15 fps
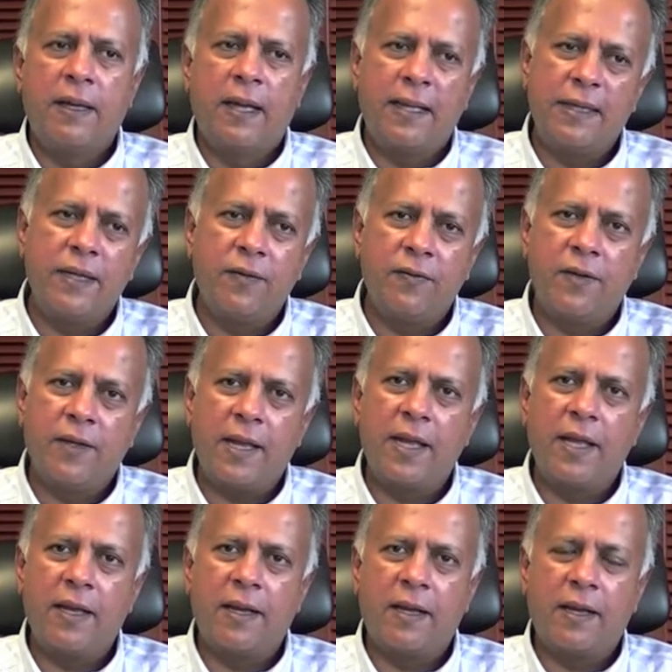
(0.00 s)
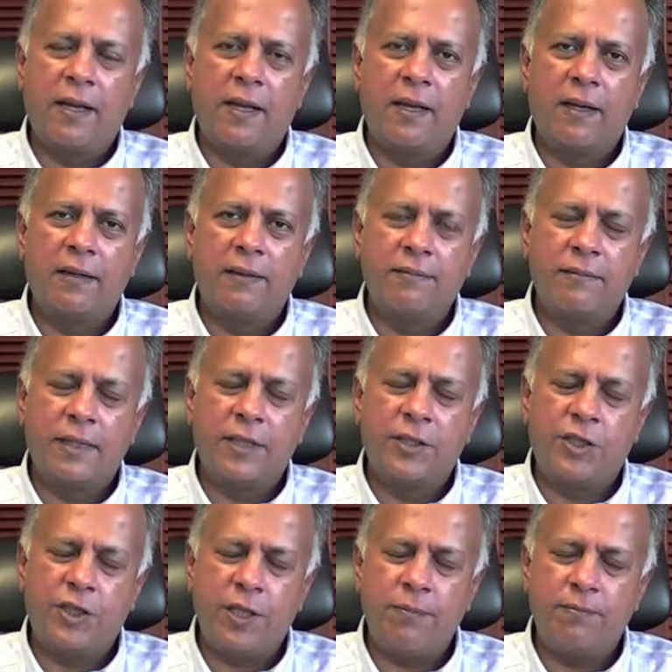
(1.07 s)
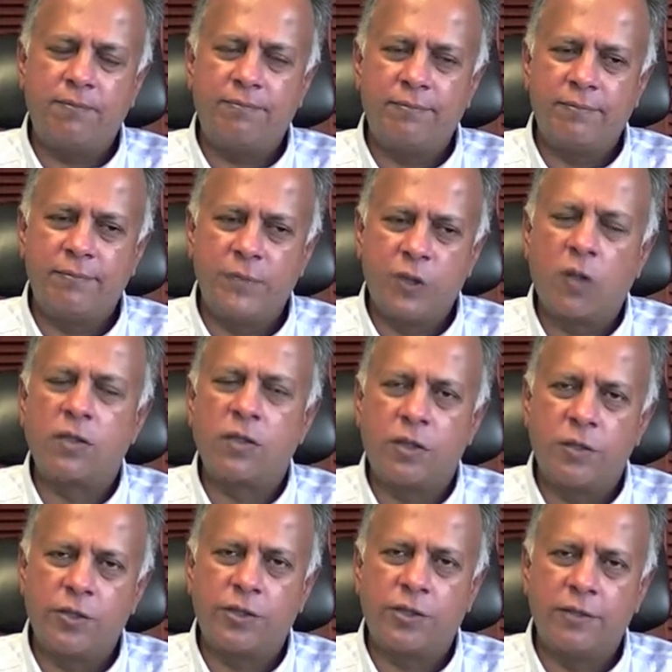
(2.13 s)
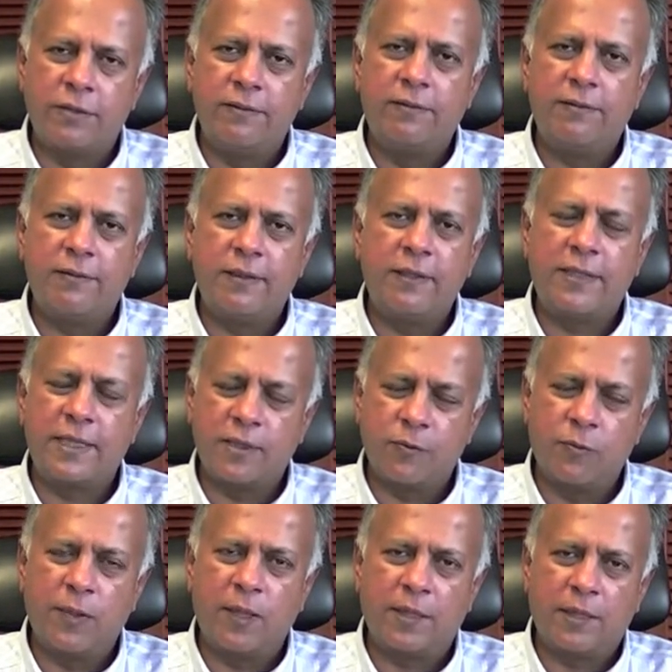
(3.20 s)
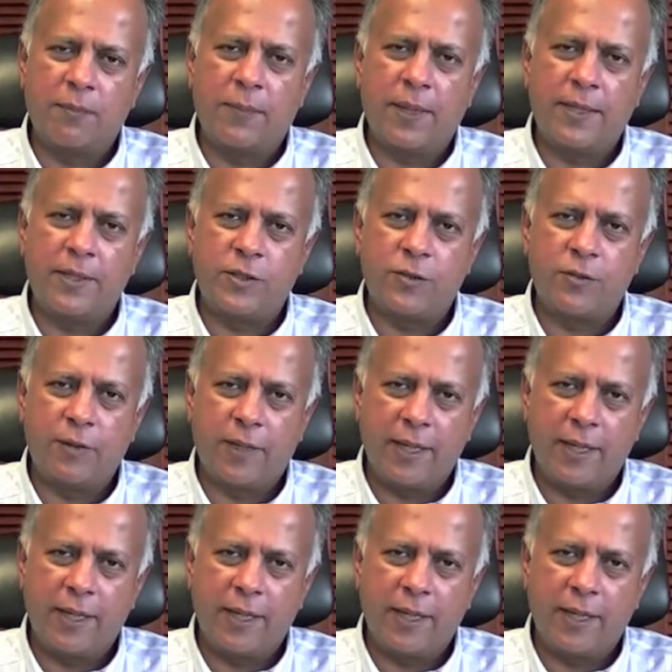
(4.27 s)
At the end of the day, a cheap non-solution doesn't work compared to